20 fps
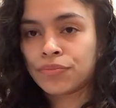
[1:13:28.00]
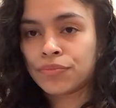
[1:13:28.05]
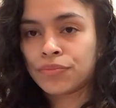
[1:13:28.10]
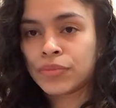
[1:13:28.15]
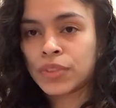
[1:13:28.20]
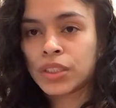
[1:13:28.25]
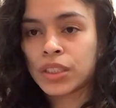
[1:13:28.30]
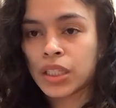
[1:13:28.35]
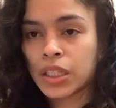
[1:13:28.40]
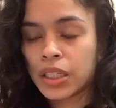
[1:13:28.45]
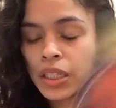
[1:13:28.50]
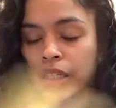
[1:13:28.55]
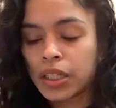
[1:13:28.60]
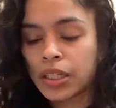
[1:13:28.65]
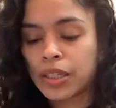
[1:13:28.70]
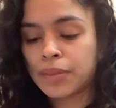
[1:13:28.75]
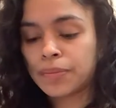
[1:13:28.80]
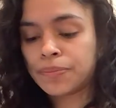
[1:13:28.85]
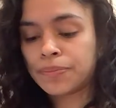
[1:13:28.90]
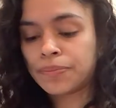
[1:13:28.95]

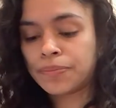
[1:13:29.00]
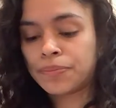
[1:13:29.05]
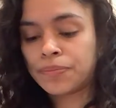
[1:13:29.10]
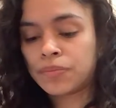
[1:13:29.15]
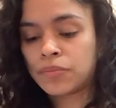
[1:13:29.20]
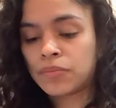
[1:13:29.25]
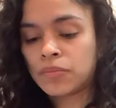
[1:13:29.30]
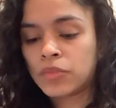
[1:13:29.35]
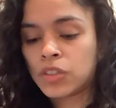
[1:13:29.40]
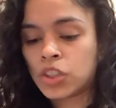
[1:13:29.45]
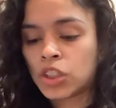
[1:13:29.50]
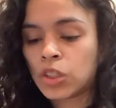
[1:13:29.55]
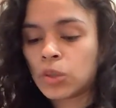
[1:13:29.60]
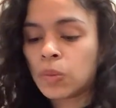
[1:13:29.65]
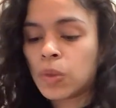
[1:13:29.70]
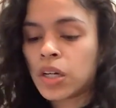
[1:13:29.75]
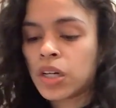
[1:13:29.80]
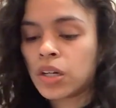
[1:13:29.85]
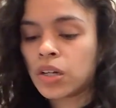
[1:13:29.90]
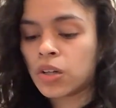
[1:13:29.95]
Selena. She
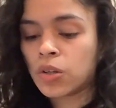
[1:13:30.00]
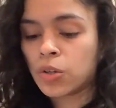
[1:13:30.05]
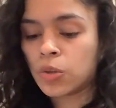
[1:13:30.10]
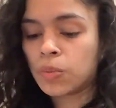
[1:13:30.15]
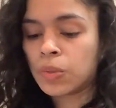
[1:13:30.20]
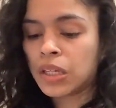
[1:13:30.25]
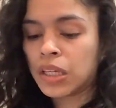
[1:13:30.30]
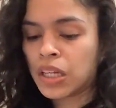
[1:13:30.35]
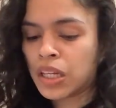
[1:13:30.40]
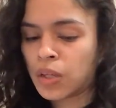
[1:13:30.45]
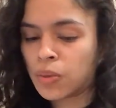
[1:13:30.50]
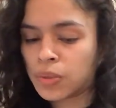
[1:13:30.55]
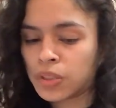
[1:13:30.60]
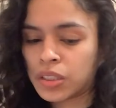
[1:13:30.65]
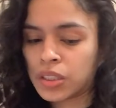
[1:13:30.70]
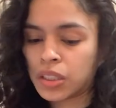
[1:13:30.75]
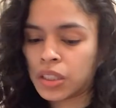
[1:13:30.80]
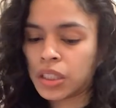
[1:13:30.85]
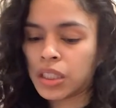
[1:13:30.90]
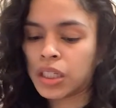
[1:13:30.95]
wanted a new beginning with
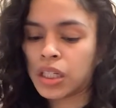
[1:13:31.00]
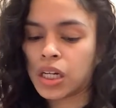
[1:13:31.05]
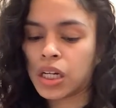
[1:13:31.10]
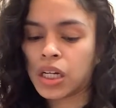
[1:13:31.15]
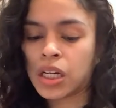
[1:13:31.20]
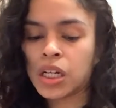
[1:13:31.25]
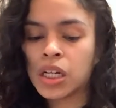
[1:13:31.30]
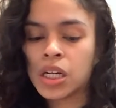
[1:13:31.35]
Selena.